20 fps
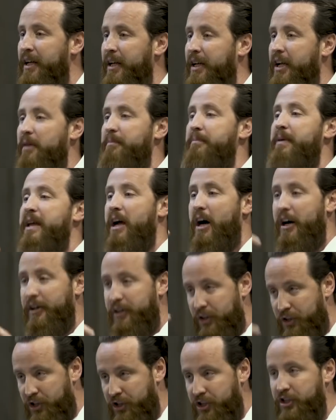can be
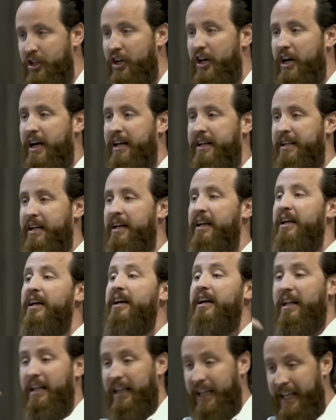understood
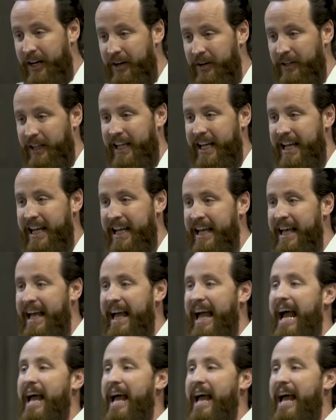clearly